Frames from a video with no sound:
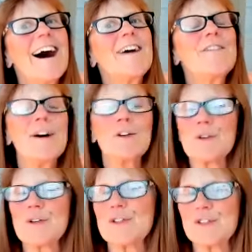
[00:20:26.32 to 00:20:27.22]
I've had
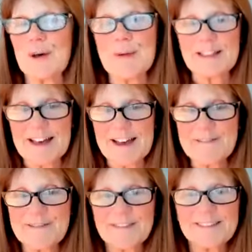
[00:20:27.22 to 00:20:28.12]
horses all my
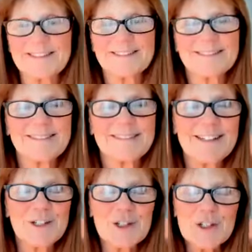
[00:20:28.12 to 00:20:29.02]
life.
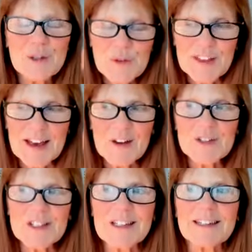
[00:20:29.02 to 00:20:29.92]
In
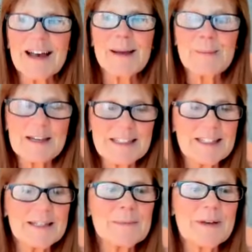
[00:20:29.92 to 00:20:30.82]
2000, I made
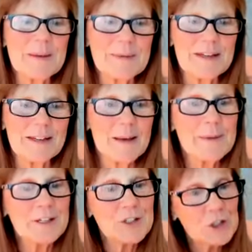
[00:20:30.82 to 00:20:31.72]
the commitment. I
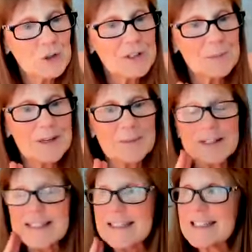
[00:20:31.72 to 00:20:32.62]
made two
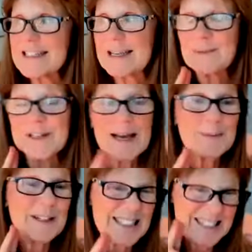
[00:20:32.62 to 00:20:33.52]
commitments at the same
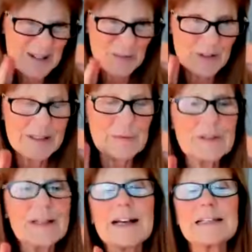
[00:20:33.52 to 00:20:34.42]
time and didn't really
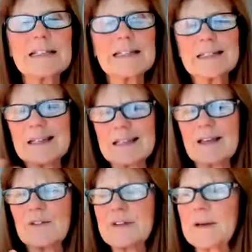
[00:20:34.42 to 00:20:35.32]
realize it until the
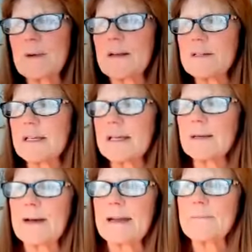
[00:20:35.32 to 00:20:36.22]
other day when I was thinking
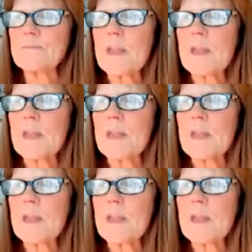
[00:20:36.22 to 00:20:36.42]
about it.